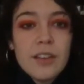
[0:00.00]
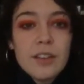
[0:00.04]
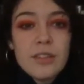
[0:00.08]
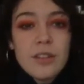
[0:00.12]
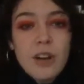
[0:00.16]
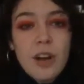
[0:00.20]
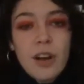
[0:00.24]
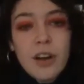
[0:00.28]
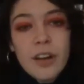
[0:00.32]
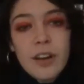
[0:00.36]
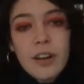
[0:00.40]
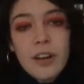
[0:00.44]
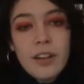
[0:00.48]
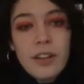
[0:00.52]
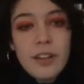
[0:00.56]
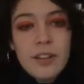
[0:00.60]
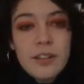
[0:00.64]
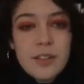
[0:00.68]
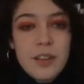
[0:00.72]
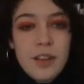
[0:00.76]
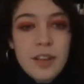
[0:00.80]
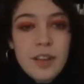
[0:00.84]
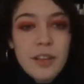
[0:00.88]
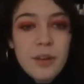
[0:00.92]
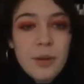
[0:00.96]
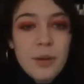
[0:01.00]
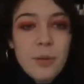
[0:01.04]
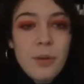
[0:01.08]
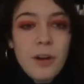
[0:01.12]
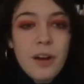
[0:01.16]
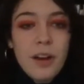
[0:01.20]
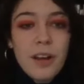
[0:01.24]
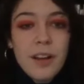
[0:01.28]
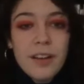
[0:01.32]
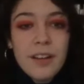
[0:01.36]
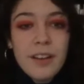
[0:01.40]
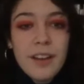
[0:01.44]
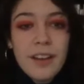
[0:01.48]
talking to this other
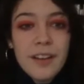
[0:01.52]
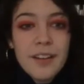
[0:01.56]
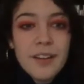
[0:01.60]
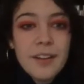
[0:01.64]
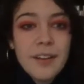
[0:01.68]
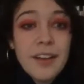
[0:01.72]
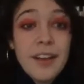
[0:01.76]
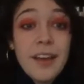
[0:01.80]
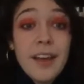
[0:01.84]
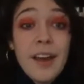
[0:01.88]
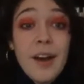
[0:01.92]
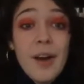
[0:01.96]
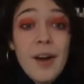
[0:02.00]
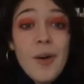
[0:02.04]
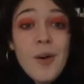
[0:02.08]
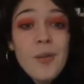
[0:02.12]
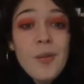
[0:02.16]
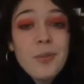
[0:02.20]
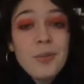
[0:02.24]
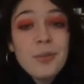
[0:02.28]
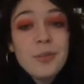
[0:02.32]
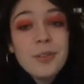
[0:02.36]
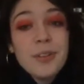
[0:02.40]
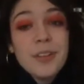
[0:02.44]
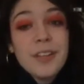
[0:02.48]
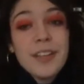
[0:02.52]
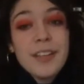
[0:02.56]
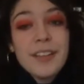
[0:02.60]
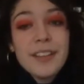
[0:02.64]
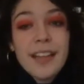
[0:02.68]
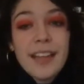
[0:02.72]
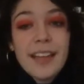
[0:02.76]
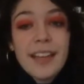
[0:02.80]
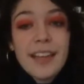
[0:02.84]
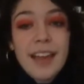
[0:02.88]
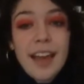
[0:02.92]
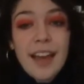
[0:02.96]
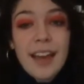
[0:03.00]
one, and hopefully like